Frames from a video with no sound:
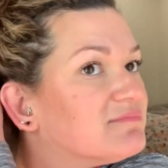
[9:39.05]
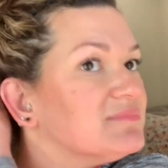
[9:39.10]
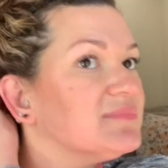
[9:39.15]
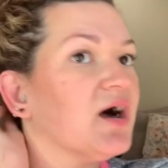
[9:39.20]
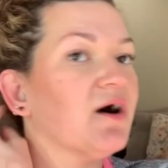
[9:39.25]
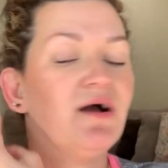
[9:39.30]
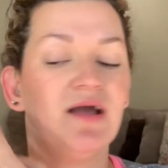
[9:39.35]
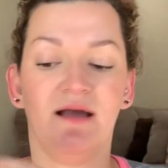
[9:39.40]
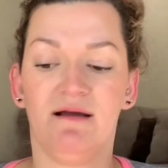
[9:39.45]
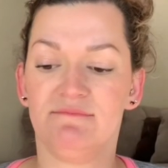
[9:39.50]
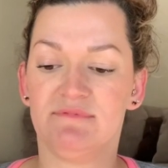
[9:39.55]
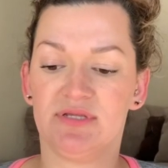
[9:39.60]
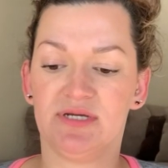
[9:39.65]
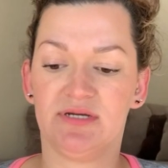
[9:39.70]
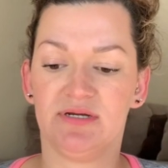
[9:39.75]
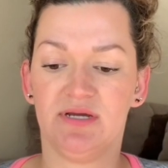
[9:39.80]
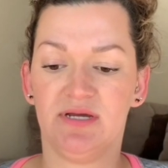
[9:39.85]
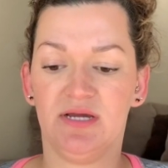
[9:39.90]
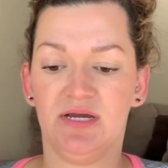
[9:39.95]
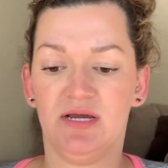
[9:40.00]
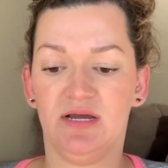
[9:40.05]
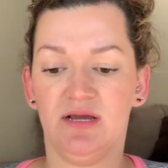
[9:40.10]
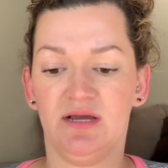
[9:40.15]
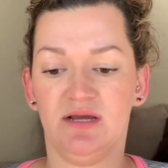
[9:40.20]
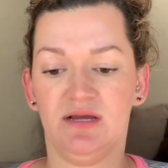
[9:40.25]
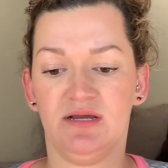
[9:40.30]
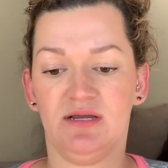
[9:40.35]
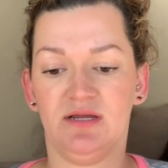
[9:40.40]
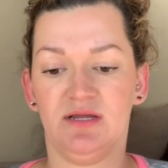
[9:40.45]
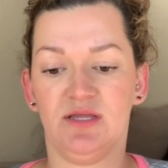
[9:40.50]
Now I have to
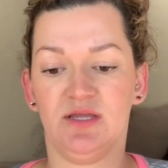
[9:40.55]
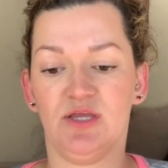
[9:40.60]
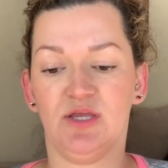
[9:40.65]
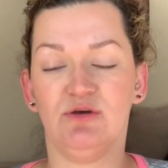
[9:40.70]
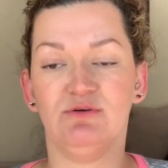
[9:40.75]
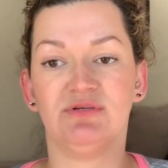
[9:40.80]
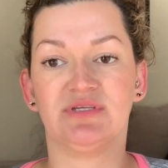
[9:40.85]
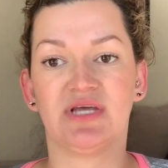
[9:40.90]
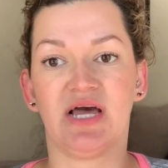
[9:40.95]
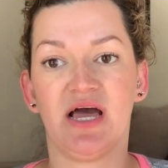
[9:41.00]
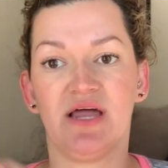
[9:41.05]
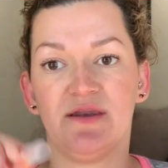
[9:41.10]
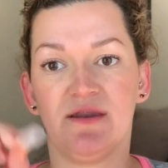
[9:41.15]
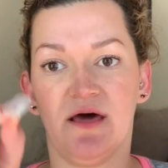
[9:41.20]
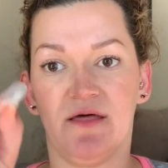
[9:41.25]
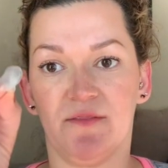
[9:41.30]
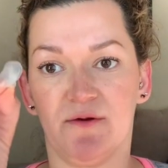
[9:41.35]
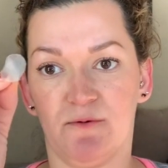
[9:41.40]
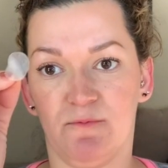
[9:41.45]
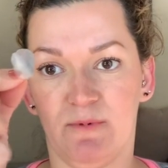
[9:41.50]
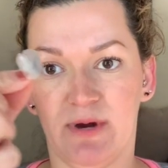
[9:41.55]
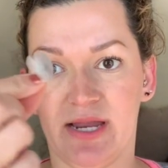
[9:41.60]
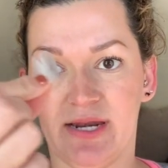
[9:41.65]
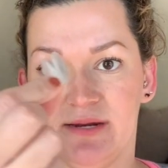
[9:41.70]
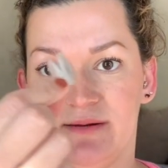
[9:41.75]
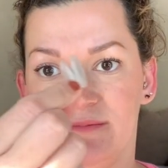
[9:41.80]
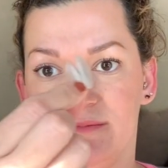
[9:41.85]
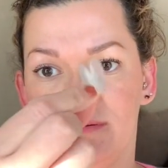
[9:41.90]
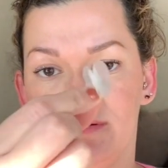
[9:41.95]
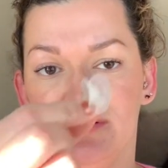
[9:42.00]
use another one.
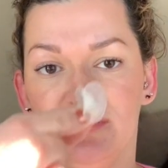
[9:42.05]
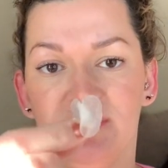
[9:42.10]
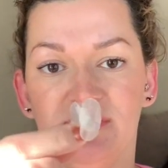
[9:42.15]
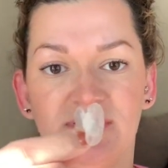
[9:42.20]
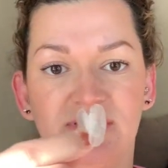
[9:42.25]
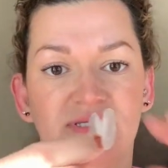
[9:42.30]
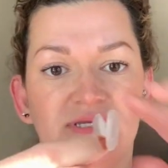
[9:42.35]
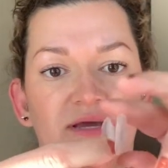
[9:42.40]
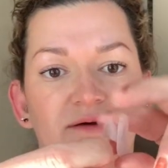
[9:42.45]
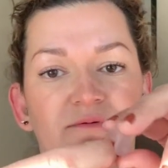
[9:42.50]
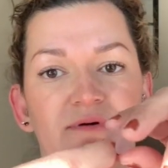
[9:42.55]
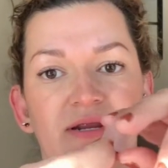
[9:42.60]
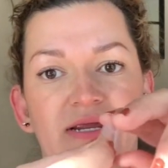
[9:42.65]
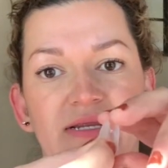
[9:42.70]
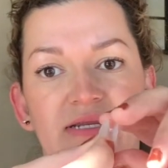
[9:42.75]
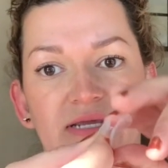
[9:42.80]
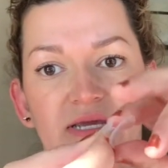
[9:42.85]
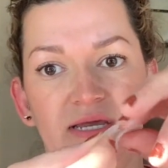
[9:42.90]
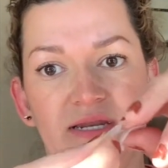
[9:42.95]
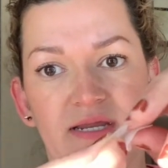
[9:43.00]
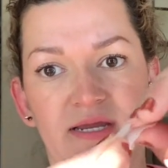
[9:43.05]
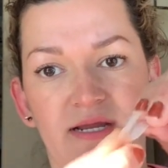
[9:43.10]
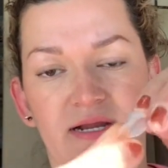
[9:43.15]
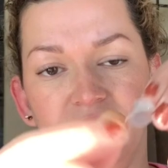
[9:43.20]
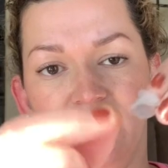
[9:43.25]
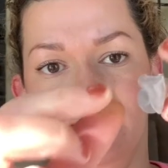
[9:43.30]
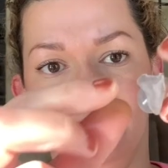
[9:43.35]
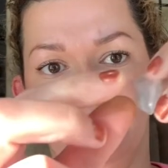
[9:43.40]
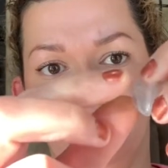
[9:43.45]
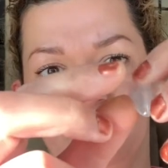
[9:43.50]
You see what I did
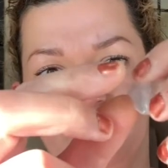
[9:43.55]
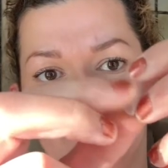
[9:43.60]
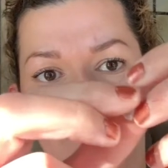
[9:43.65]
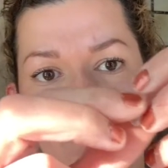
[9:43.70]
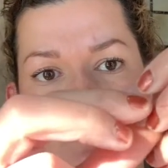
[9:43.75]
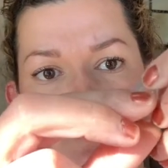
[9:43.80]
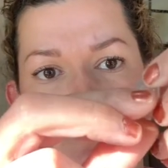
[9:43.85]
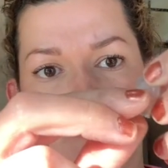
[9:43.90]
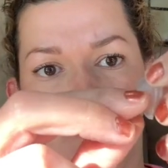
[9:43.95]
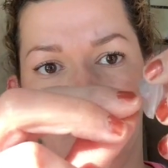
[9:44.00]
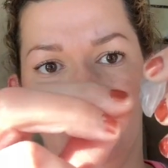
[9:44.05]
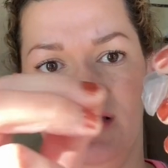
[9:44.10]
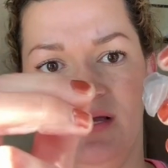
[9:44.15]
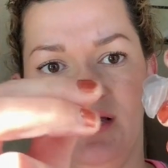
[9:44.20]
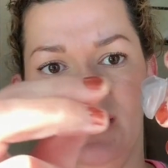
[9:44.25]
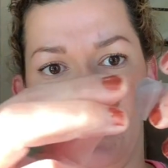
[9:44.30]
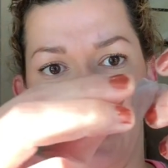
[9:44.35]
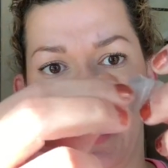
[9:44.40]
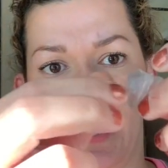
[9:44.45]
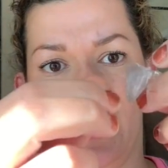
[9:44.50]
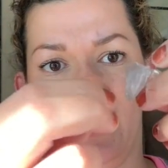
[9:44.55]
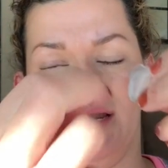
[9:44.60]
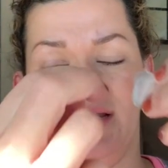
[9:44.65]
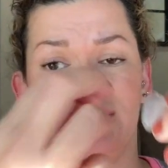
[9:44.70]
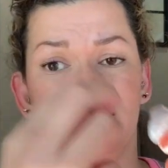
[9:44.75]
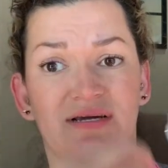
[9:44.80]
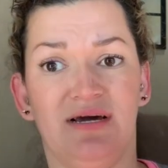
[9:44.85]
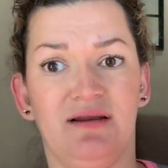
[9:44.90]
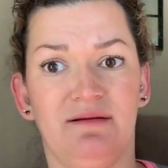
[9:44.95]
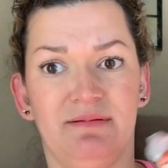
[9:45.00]
here? And
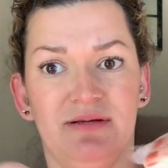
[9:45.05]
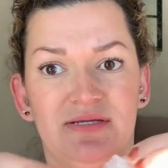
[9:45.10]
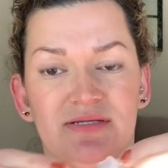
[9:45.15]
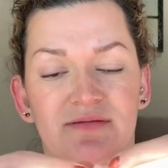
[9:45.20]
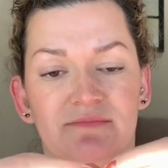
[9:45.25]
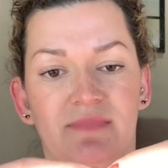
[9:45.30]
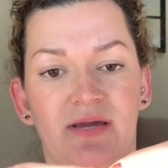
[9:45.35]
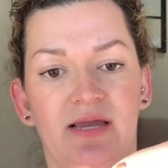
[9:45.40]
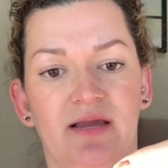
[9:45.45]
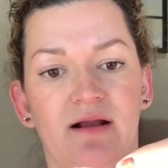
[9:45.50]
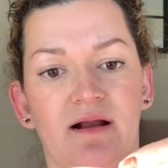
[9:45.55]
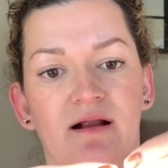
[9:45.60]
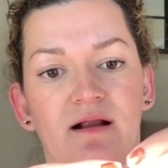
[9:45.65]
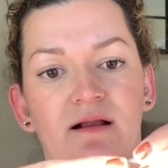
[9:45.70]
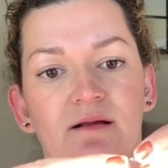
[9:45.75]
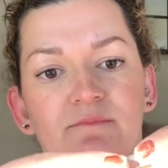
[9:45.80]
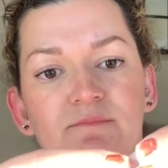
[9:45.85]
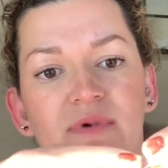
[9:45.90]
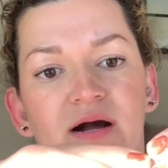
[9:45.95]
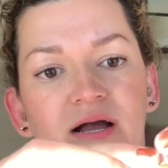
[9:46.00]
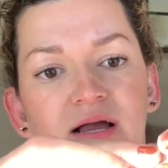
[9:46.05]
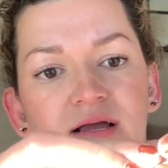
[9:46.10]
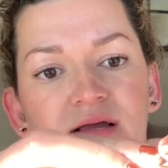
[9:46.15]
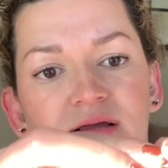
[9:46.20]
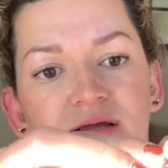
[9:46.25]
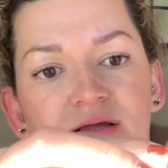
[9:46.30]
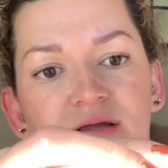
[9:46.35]
it's got a piece of my hair. But,